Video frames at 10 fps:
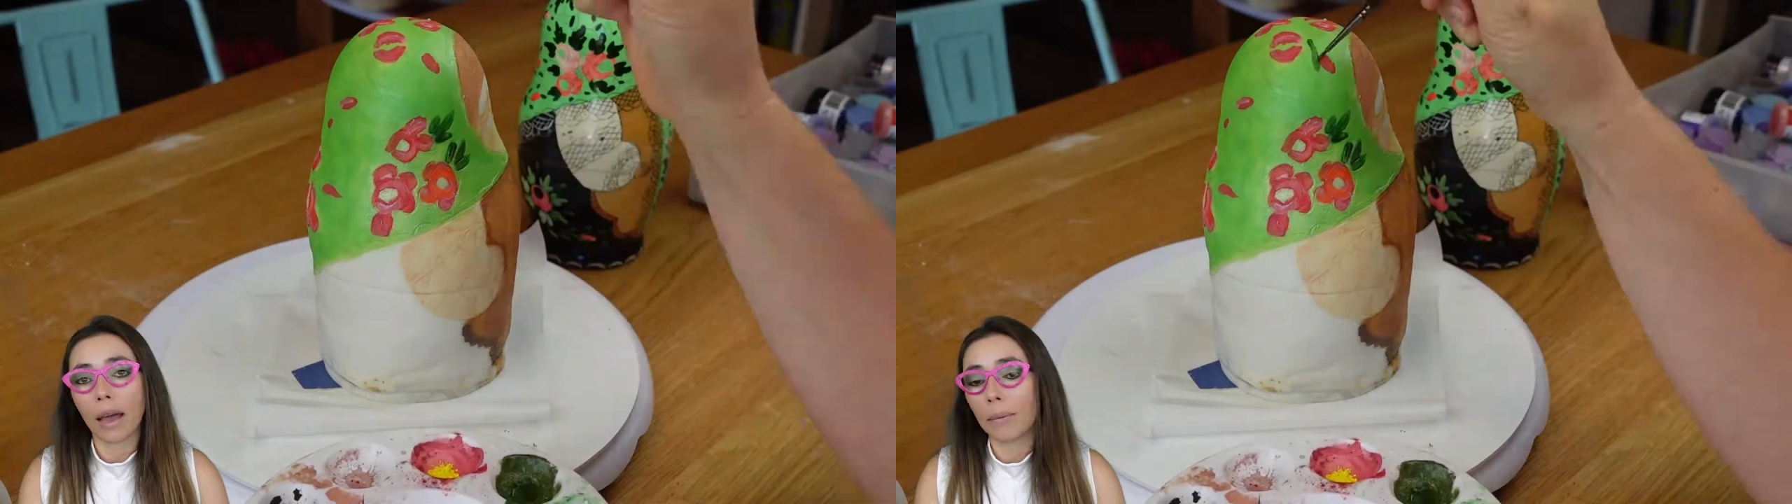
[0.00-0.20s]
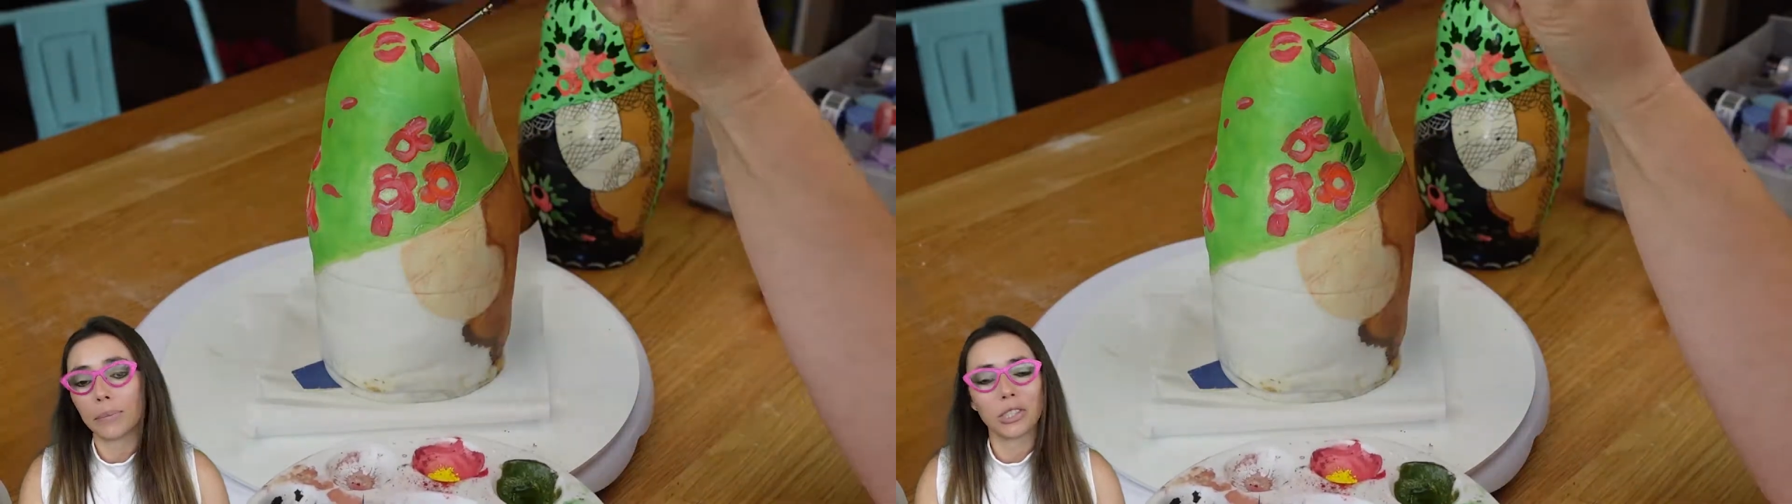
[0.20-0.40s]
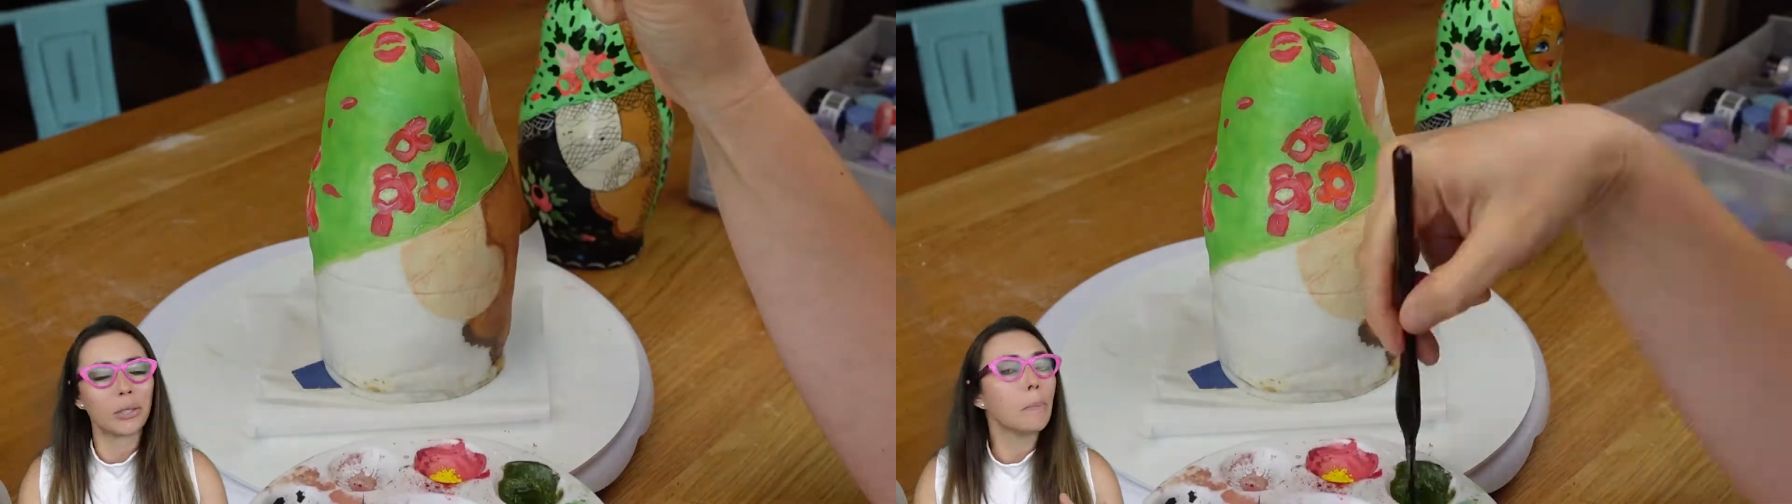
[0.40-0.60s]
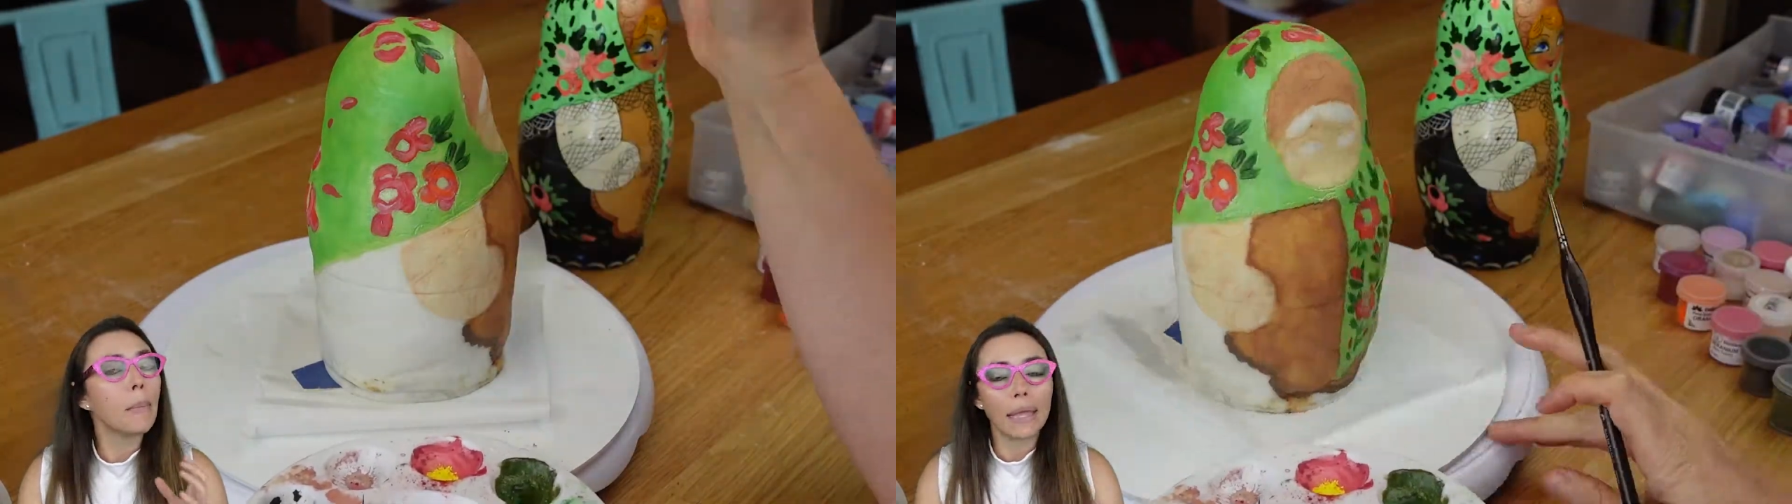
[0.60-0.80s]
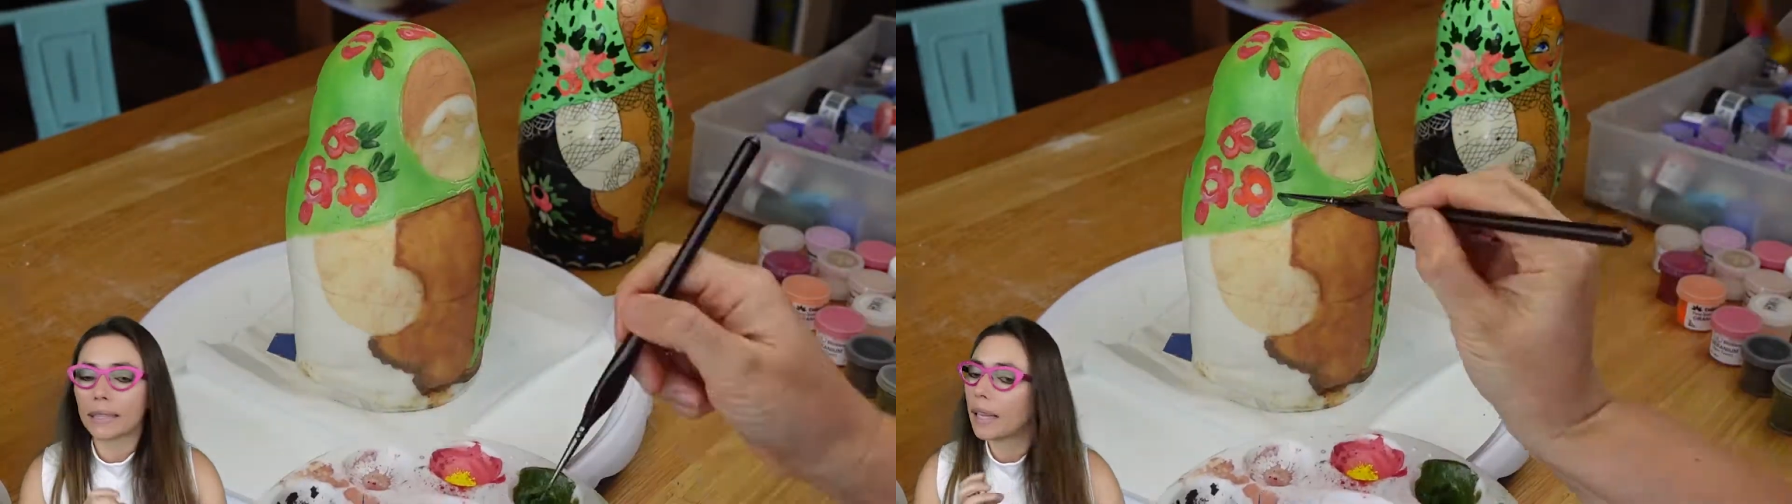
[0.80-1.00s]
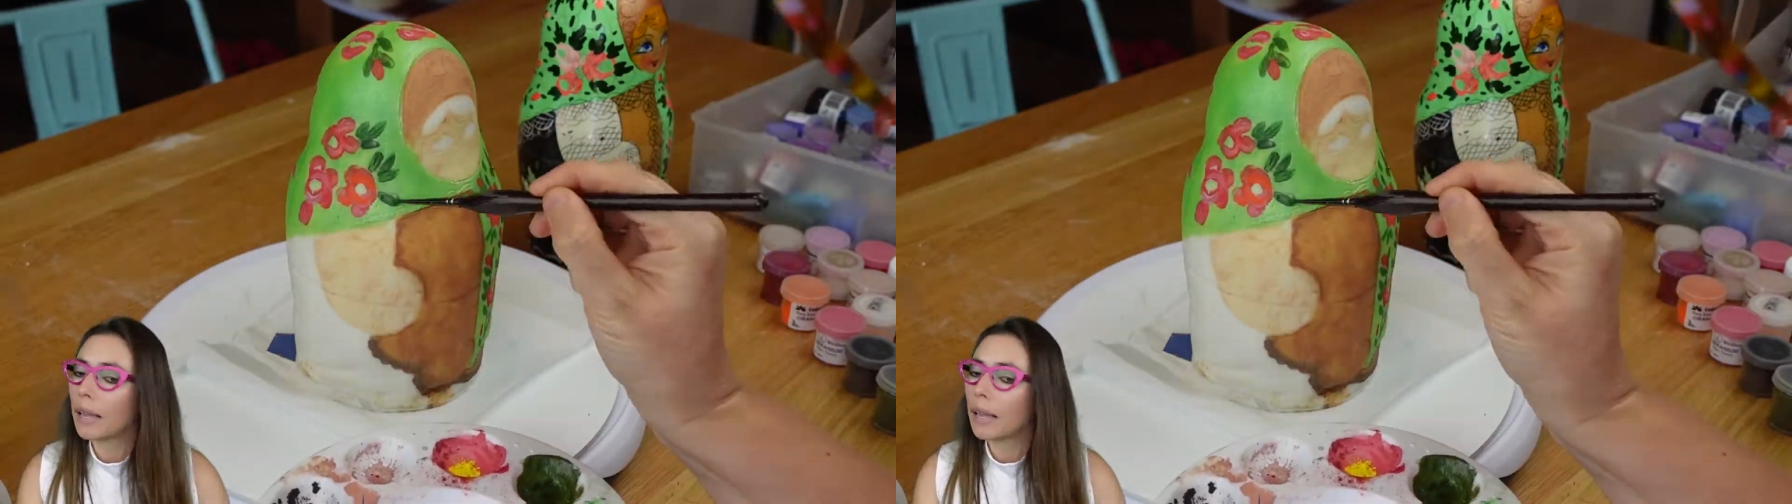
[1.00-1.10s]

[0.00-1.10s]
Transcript: I'm just mixing